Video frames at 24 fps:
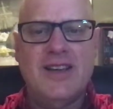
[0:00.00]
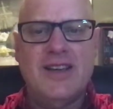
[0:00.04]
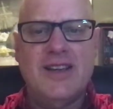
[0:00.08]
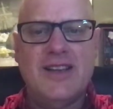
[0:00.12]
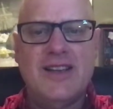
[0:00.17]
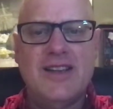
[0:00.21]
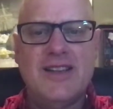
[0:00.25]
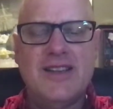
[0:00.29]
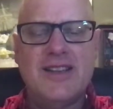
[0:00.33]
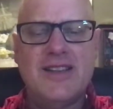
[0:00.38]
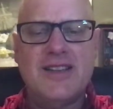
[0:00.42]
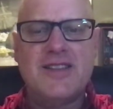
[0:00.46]

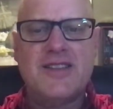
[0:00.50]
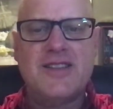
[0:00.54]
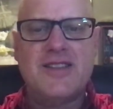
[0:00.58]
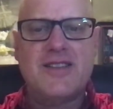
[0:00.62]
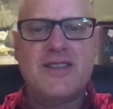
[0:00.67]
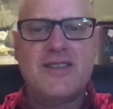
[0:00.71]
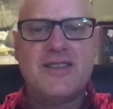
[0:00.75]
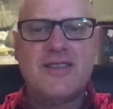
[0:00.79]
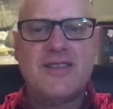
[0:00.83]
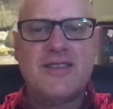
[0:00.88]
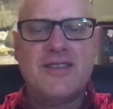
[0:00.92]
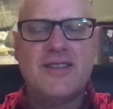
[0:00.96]

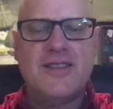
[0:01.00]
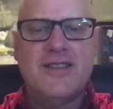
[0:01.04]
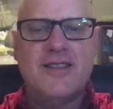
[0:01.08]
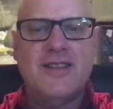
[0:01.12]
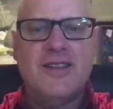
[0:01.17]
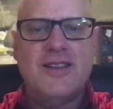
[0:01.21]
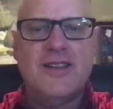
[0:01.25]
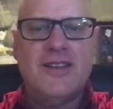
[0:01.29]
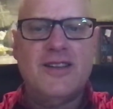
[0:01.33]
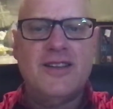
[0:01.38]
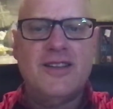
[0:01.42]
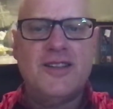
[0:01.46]
is
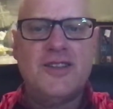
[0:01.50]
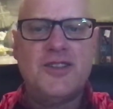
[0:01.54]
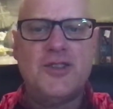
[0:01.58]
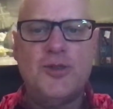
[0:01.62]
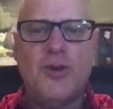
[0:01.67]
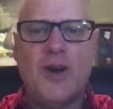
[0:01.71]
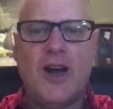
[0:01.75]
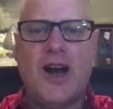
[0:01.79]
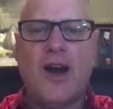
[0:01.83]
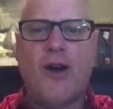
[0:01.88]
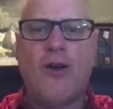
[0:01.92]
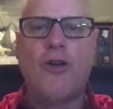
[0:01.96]

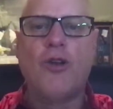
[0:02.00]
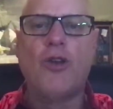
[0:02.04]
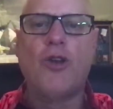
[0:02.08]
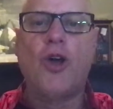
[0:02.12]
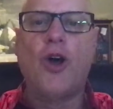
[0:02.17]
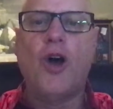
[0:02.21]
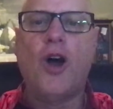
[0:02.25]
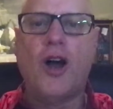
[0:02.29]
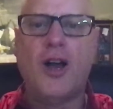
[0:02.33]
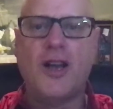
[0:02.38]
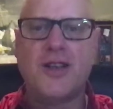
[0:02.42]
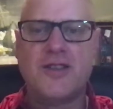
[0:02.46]
to our
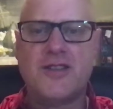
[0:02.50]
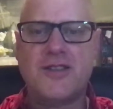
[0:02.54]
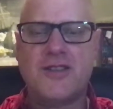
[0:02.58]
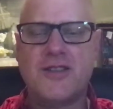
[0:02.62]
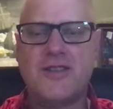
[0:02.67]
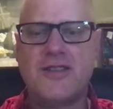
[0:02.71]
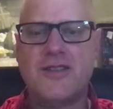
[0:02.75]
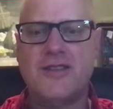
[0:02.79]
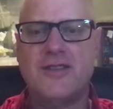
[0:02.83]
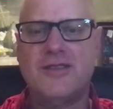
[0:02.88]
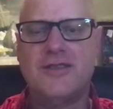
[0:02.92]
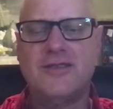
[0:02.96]

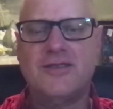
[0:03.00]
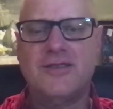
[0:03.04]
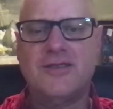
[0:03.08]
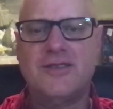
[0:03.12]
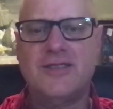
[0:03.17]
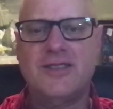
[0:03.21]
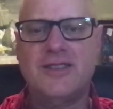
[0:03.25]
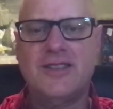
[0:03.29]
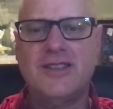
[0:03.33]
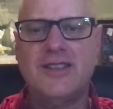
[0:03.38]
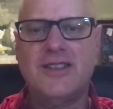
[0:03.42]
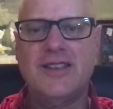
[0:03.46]
loss.
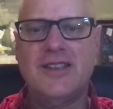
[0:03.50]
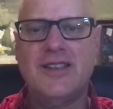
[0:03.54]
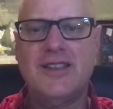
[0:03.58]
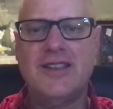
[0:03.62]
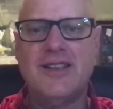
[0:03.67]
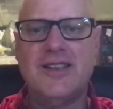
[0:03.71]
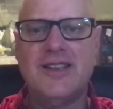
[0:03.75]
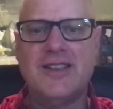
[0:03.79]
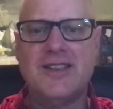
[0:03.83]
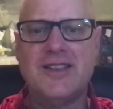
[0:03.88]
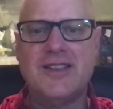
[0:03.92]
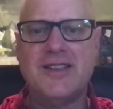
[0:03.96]

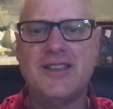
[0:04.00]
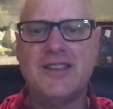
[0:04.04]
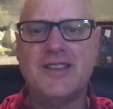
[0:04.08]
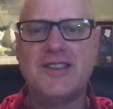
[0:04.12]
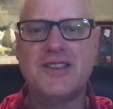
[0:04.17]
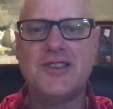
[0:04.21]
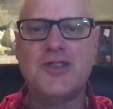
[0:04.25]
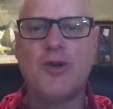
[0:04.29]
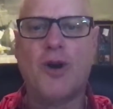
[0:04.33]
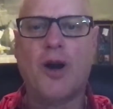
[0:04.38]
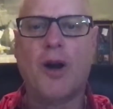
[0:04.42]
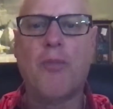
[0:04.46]
It's
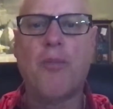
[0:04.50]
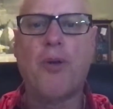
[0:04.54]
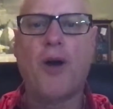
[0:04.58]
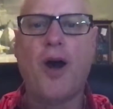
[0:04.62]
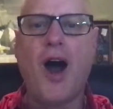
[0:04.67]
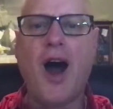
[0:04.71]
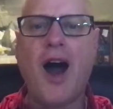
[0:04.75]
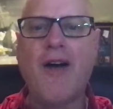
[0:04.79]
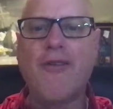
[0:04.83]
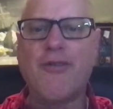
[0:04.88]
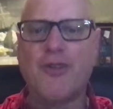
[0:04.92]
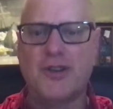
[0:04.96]
to our
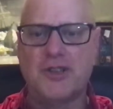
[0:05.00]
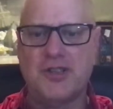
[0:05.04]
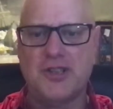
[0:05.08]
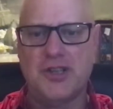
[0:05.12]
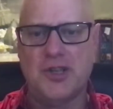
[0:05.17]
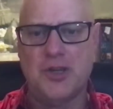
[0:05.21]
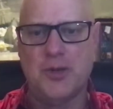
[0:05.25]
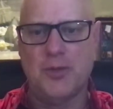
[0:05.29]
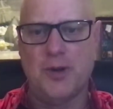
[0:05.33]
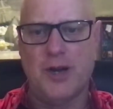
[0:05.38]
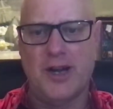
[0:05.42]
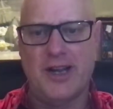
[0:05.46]
poverty,
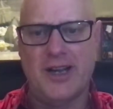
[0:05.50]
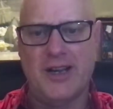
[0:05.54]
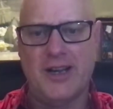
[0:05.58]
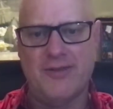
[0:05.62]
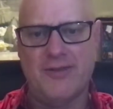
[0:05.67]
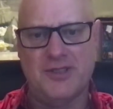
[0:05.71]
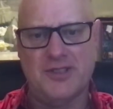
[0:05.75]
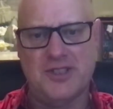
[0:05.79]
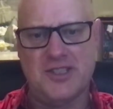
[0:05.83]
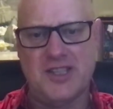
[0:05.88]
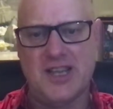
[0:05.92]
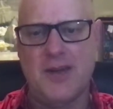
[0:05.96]
you might
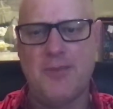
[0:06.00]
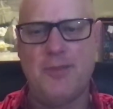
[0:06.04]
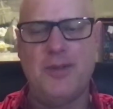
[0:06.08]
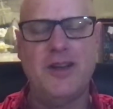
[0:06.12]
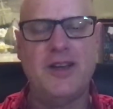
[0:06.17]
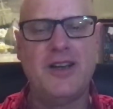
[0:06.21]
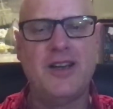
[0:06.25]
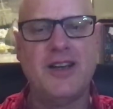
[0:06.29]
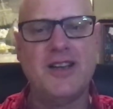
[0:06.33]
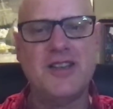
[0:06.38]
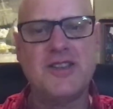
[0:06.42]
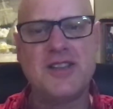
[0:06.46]
even say,
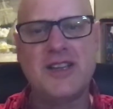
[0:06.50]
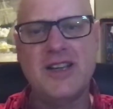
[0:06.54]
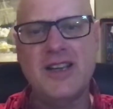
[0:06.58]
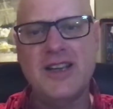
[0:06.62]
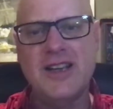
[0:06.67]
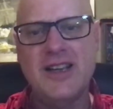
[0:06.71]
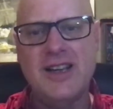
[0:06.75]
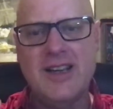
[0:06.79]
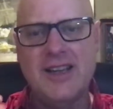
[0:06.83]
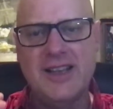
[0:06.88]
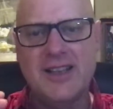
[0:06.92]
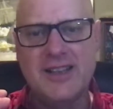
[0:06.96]
because
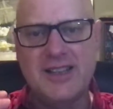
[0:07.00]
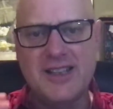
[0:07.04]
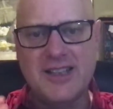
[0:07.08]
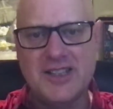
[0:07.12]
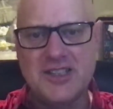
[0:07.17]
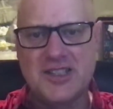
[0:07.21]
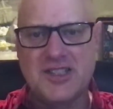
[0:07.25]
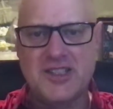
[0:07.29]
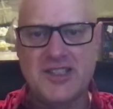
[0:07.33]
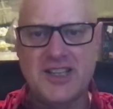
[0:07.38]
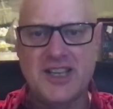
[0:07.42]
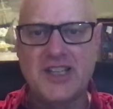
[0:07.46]
the
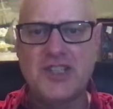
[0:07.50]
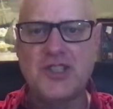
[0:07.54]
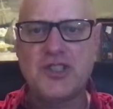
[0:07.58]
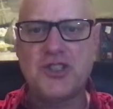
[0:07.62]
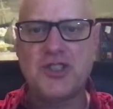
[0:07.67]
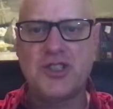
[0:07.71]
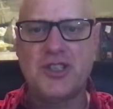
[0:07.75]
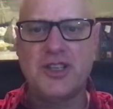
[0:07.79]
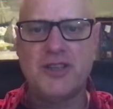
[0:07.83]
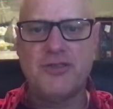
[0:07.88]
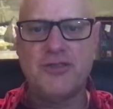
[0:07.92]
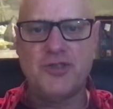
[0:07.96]

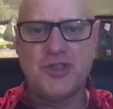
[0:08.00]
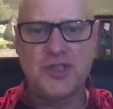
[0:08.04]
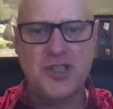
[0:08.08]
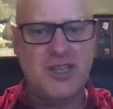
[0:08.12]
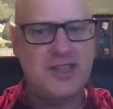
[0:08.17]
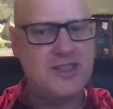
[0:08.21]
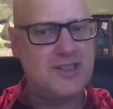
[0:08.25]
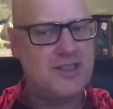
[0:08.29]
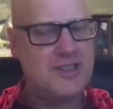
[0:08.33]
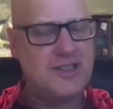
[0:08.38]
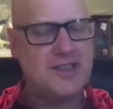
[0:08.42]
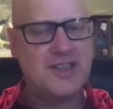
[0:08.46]
ascension of
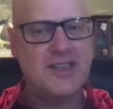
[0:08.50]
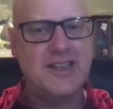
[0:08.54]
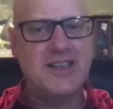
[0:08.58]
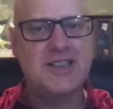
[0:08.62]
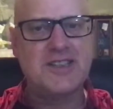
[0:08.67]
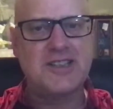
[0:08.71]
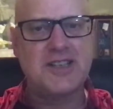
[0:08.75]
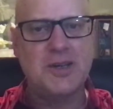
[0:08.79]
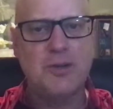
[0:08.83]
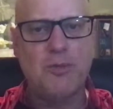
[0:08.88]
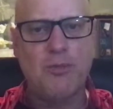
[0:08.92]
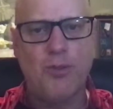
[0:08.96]
Jesus is
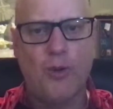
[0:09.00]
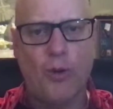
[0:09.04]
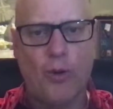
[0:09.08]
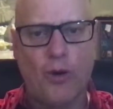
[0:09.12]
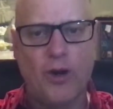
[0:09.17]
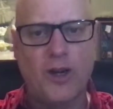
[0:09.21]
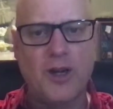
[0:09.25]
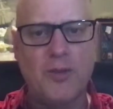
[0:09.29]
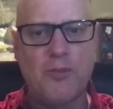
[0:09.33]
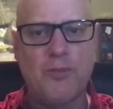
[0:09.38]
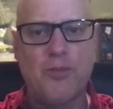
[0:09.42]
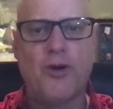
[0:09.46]
an
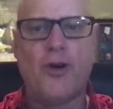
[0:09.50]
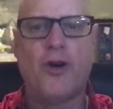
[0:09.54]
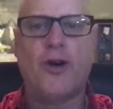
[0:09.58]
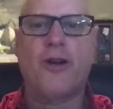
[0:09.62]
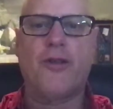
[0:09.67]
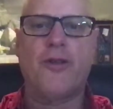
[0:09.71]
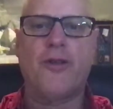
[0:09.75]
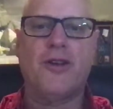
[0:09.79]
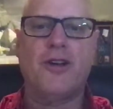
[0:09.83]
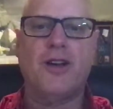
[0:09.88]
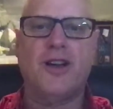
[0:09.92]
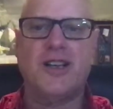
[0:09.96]
important part
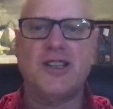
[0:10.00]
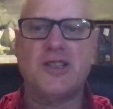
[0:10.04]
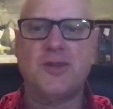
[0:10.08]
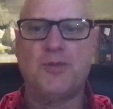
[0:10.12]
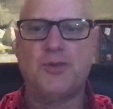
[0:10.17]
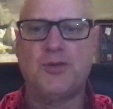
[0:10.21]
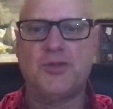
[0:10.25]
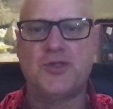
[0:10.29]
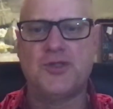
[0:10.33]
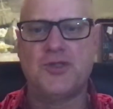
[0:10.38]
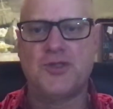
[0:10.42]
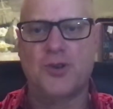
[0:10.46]
of the
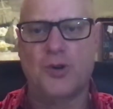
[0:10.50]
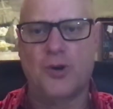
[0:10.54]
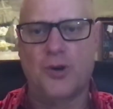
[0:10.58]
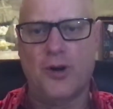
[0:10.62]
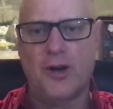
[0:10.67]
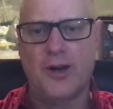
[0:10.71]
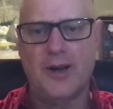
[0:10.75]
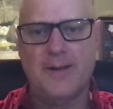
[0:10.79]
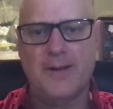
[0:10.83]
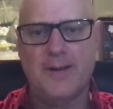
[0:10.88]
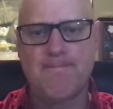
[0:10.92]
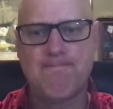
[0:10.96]
gospel
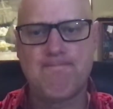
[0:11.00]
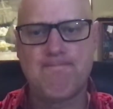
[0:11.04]
story.